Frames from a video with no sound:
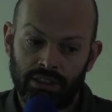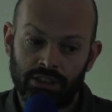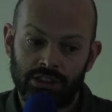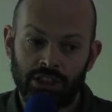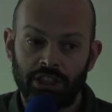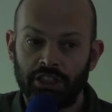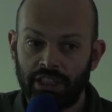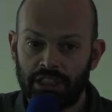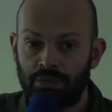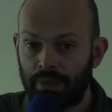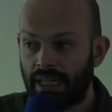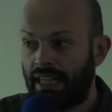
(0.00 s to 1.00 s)
And so you need
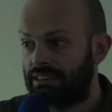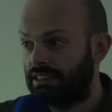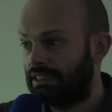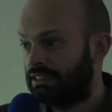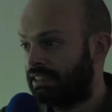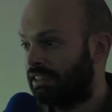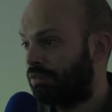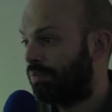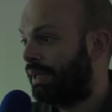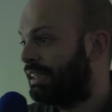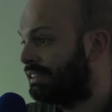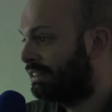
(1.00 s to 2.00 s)
to be accessing the
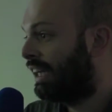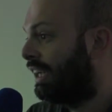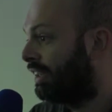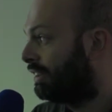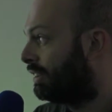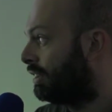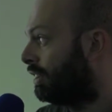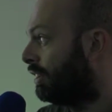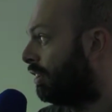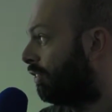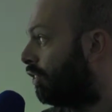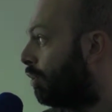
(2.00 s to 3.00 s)
best talent
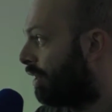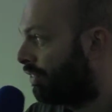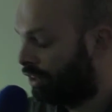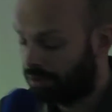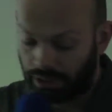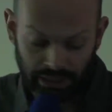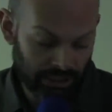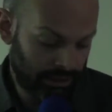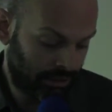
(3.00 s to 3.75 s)
from everywhere.